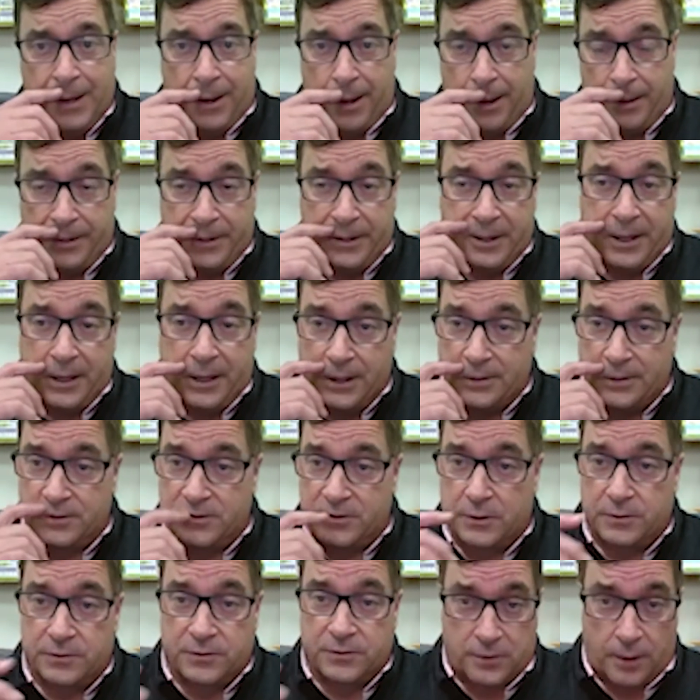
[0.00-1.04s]
and it
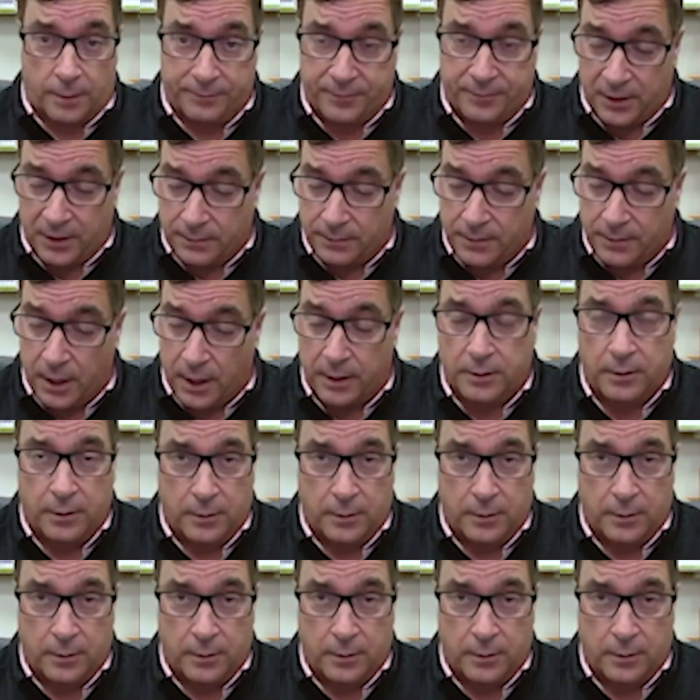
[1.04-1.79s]
is something that